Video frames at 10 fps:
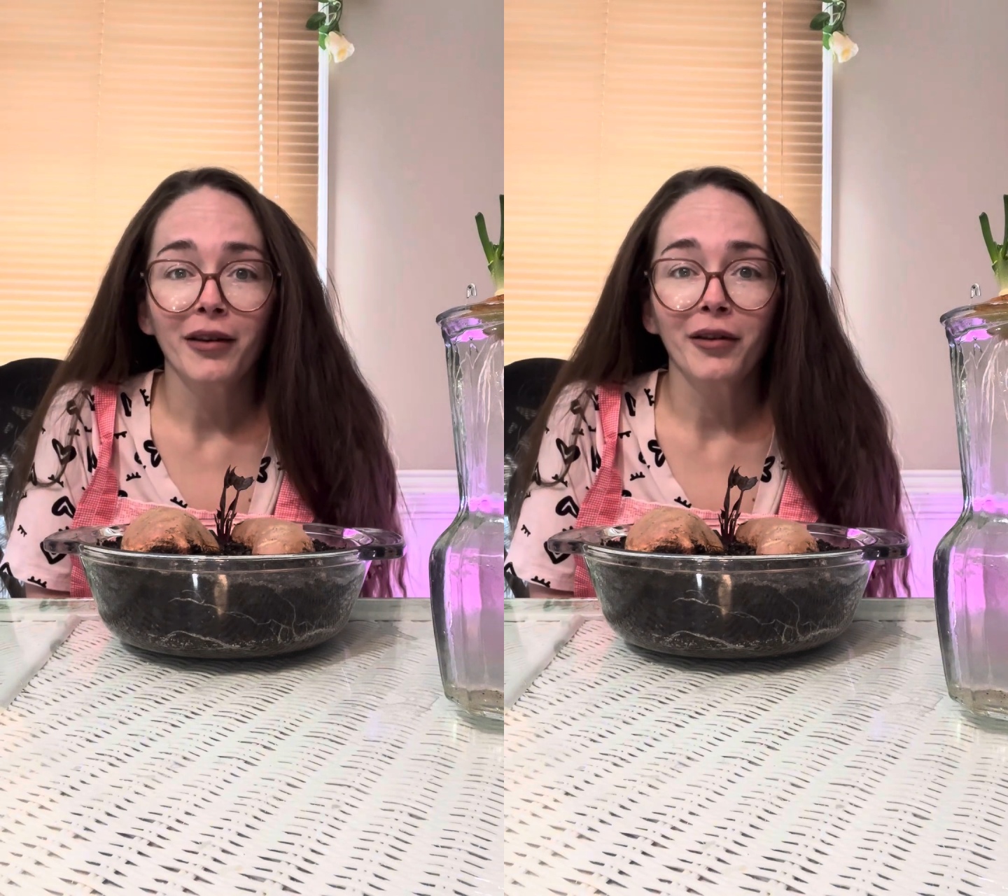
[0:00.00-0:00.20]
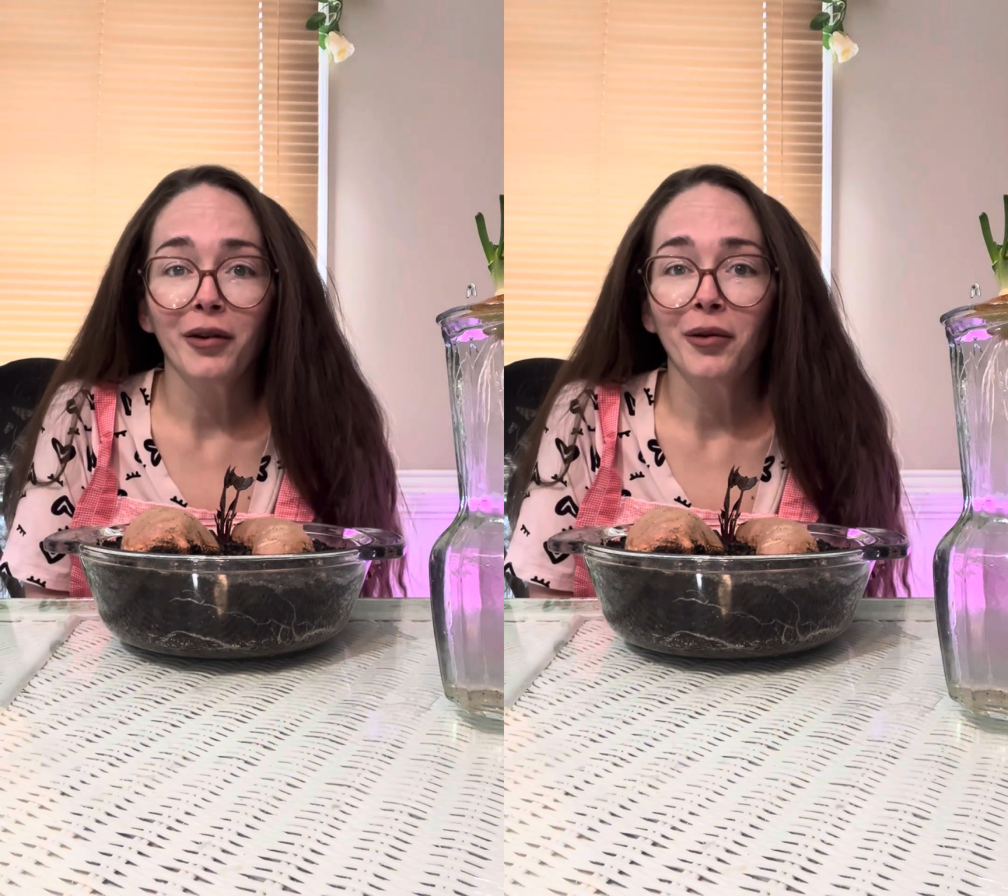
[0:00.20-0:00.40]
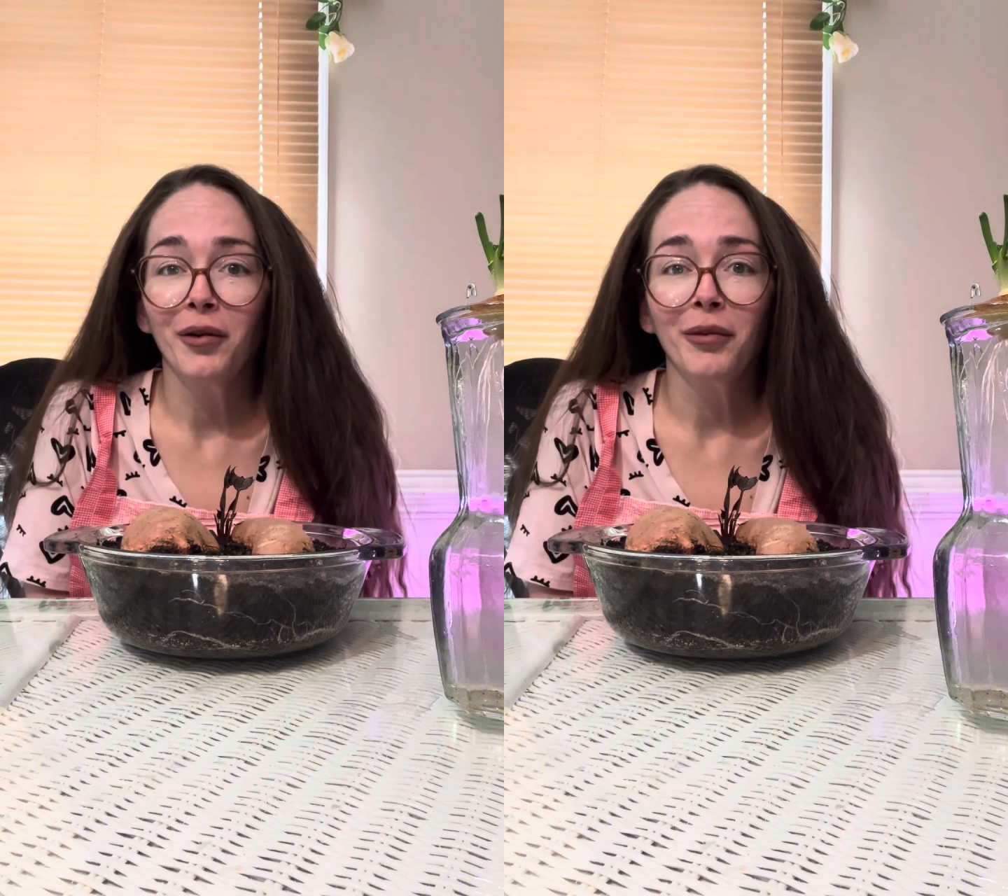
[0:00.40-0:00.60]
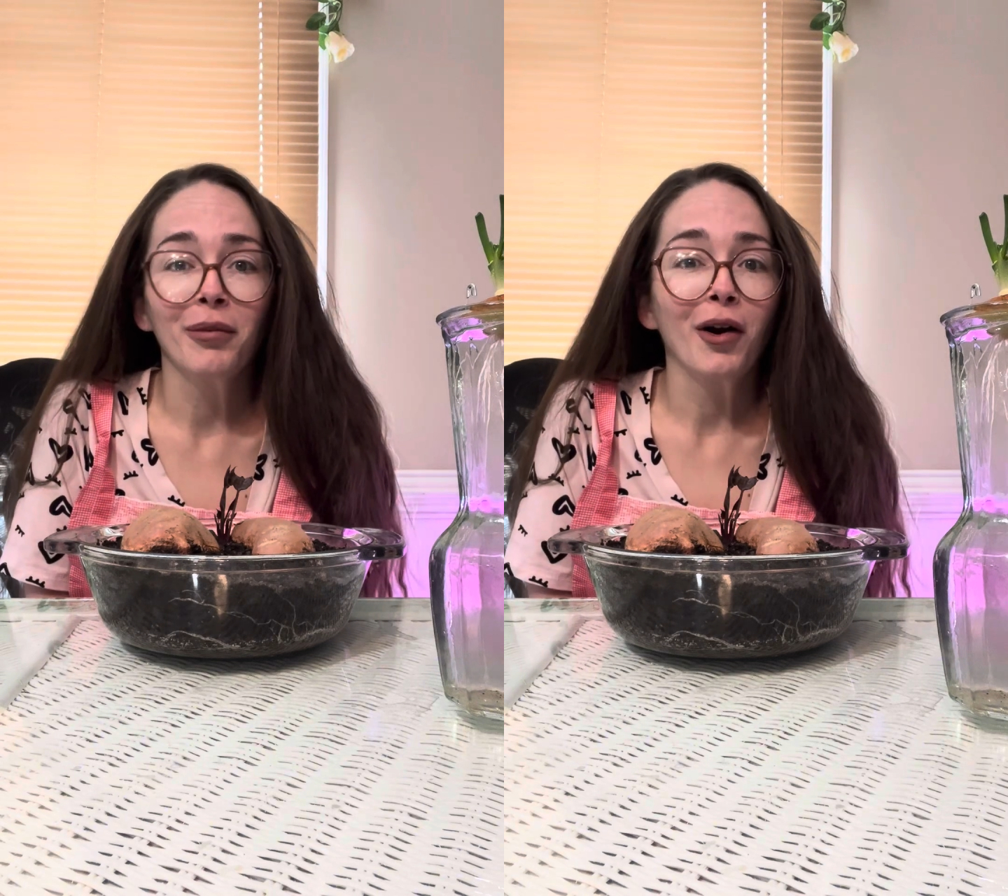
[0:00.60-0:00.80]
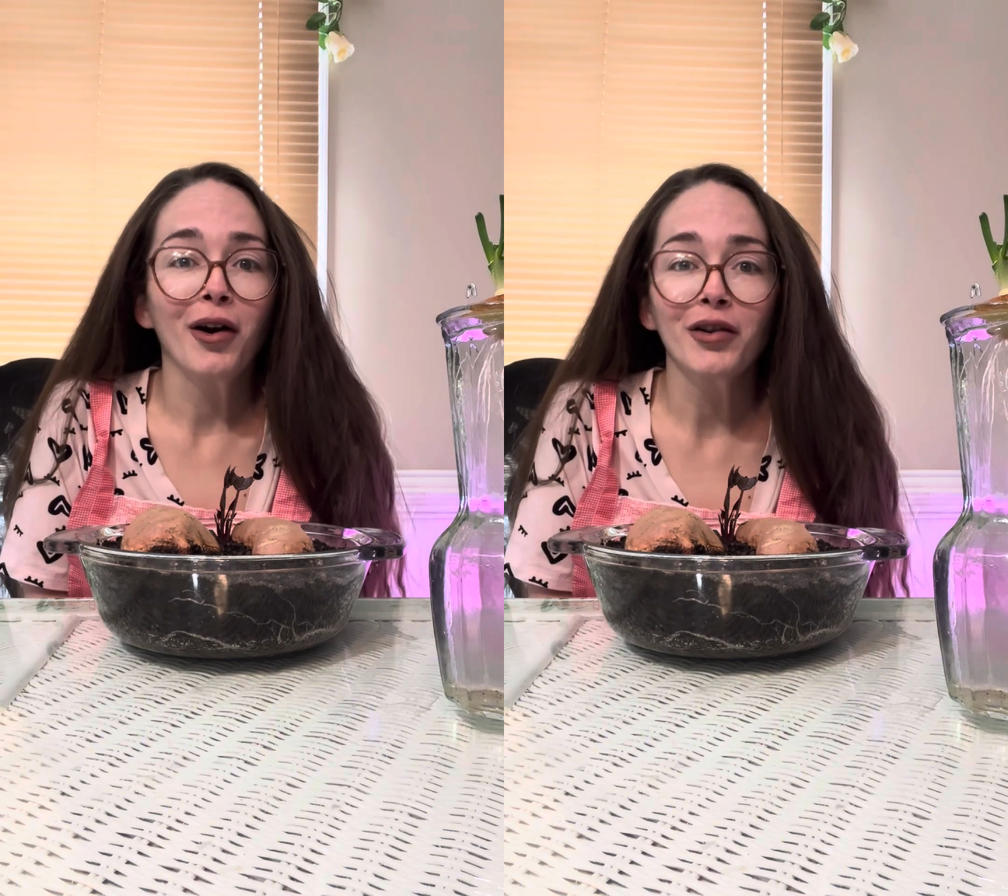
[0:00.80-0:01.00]
the little
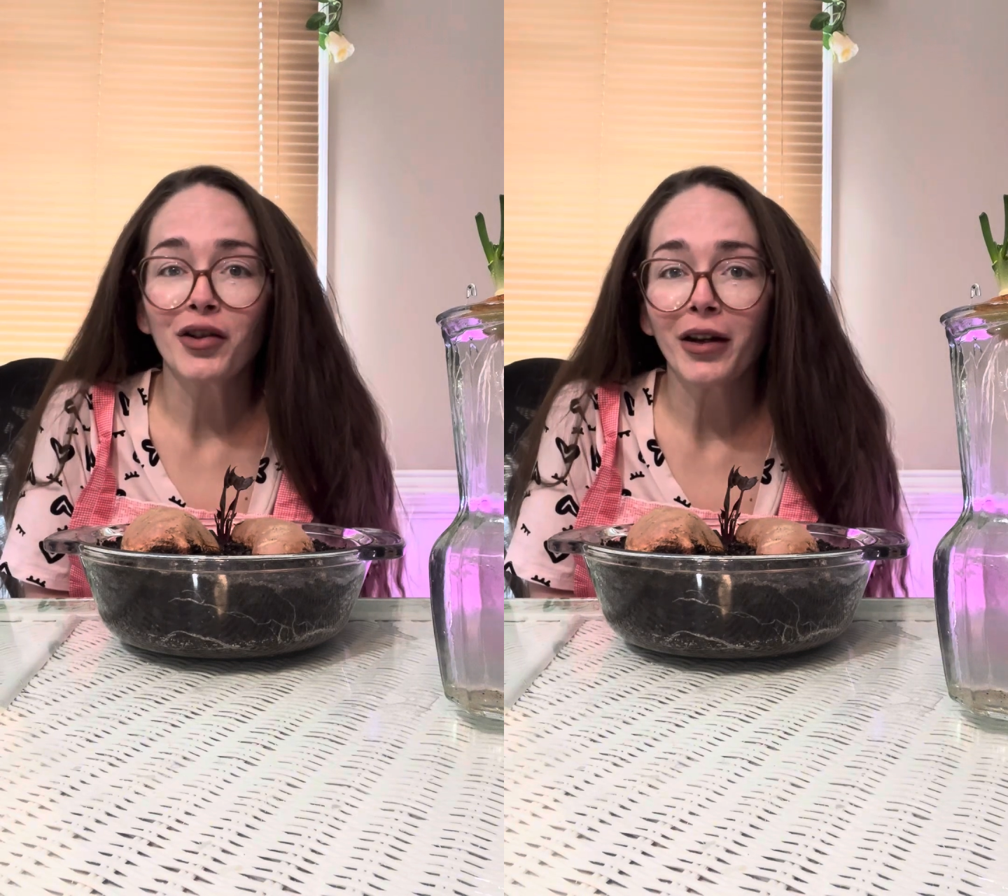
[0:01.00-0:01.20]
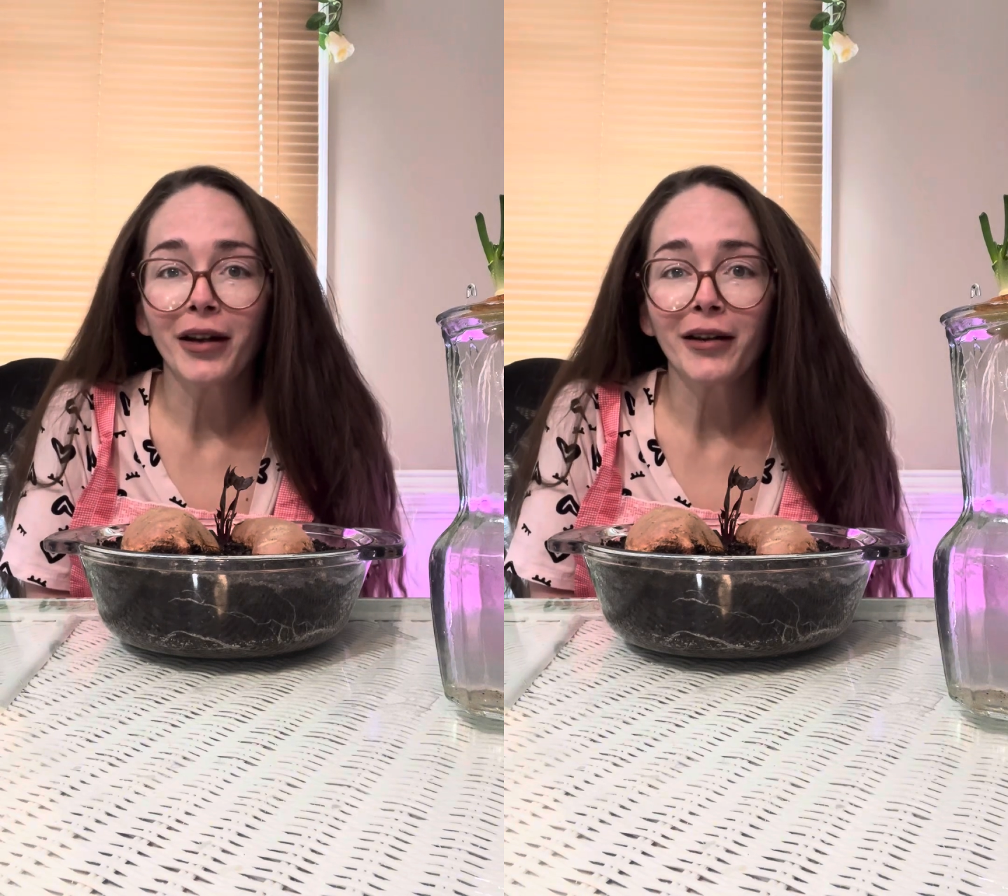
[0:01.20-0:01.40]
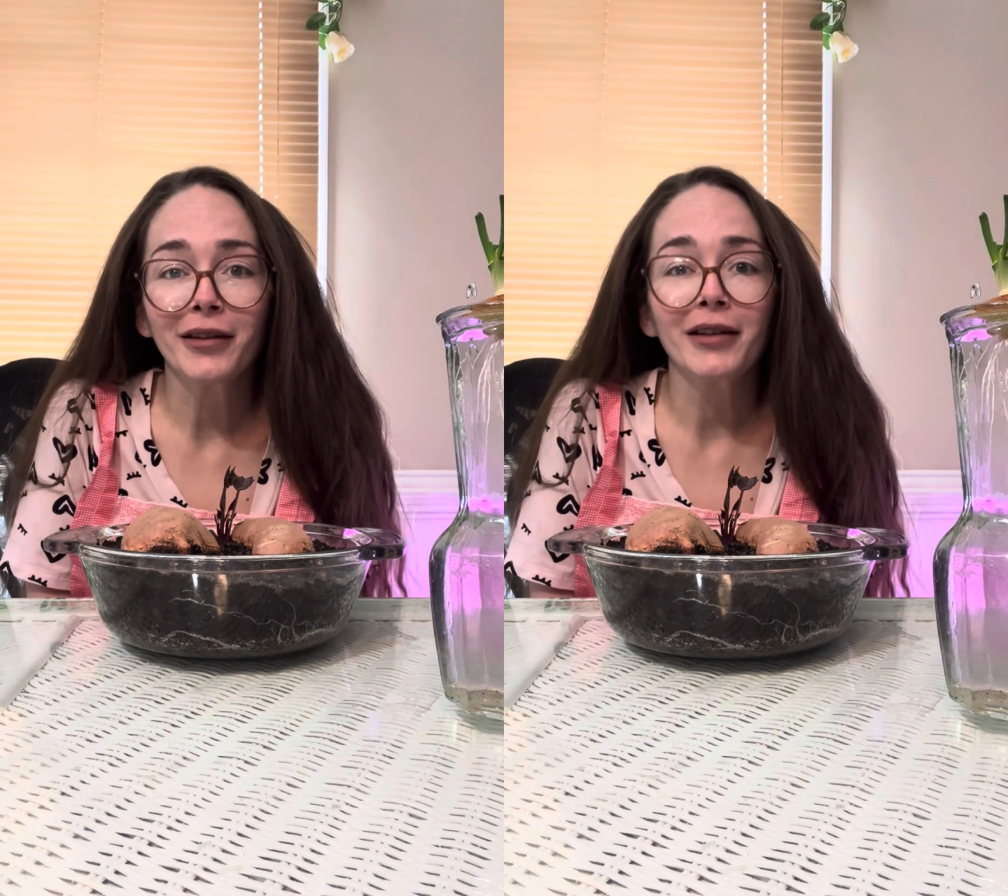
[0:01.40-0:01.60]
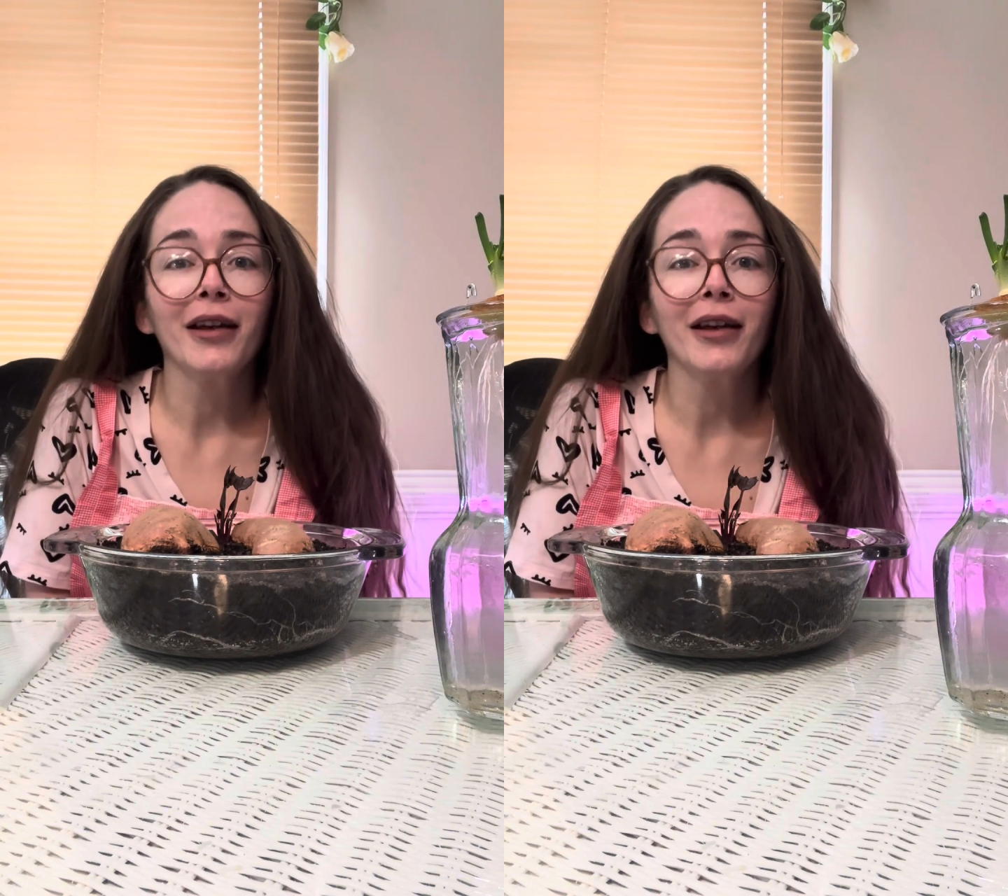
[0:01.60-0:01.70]
projects,